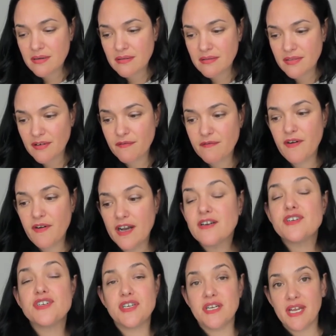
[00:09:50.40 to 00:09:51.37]
the
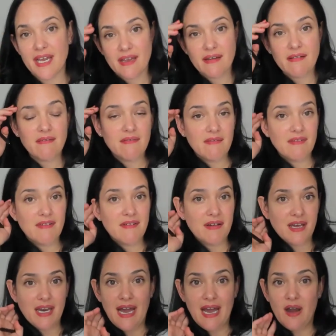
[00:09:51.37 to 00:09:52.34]
functioning,
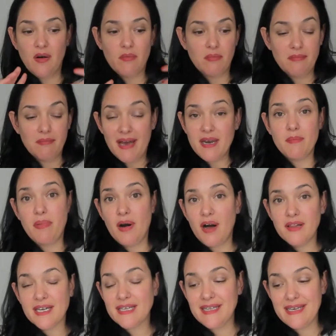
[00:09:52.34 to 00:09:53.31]
and how
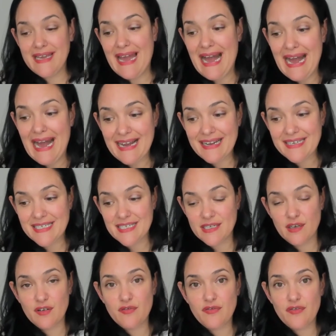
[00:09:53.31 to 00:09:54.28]
metabolically
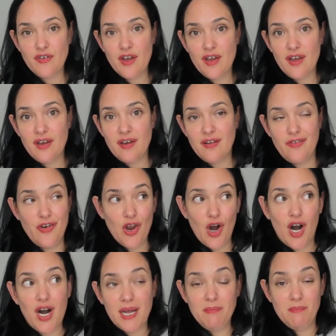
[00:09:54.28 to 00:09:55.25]
active
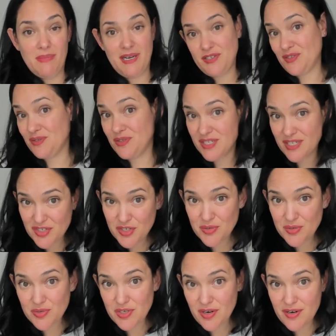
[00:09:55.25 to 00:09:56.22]
non-muscle
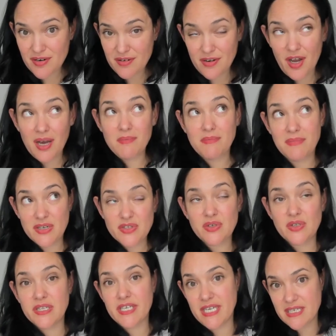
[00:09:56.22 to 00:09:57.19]
tissues are,
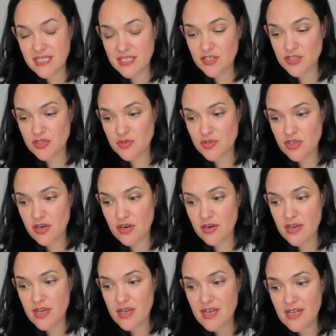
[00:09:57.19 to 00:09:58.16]
non-muscle lean tissues are.
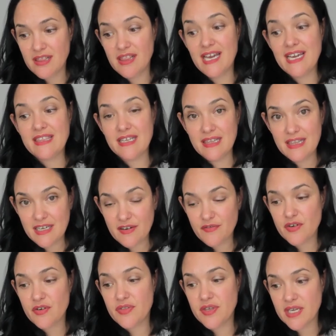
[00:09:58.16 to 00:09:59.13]
like the
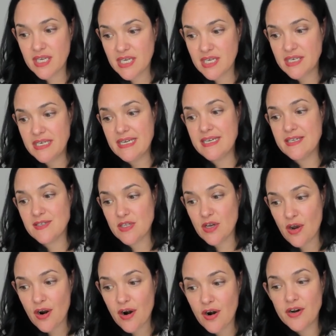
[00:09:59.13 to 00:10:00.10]
liver, the kidneys, the
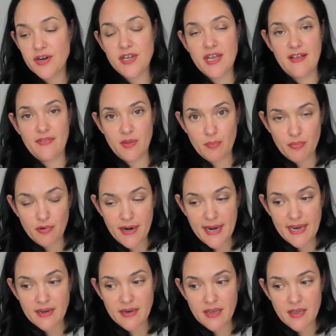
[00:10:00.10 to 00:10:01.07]
heart, and the
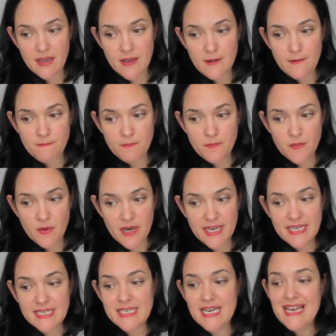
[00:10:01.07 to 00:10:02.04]
brain,
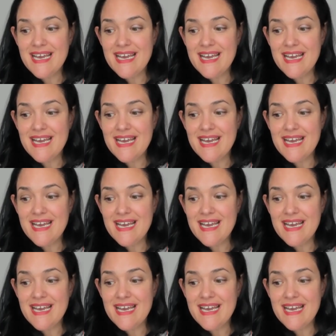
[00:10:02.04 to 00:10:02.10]
right?